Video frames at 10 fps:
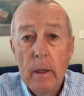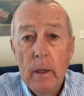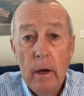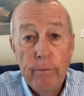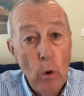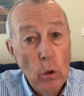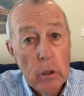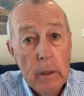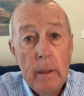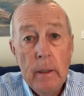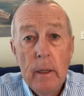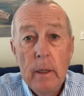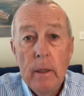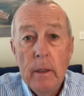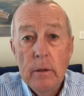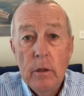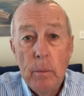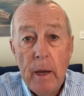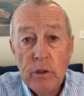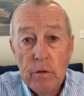Unfortunately, to the
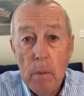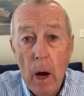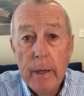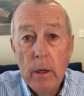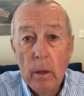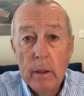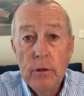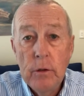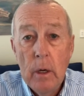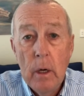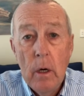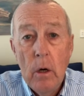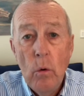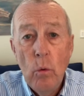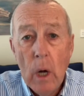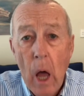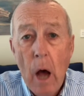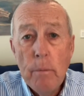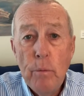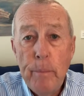best of my knowledge,
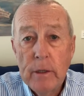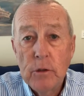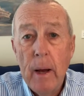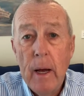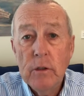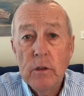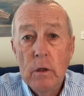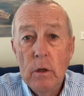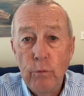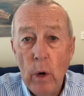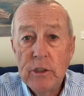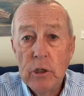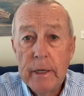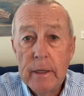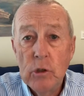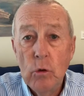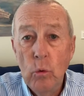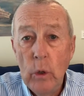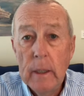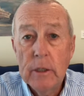reliable benchmarks of residential
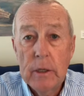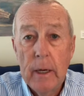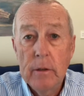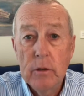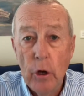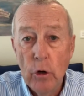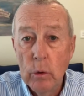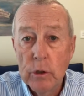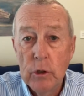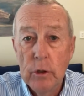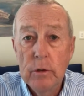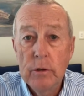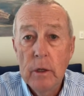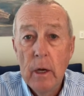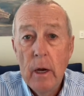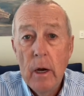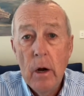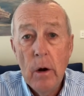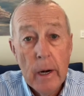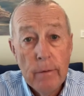real estate total returns
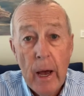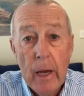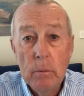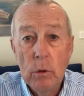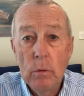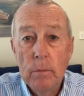are unavailable,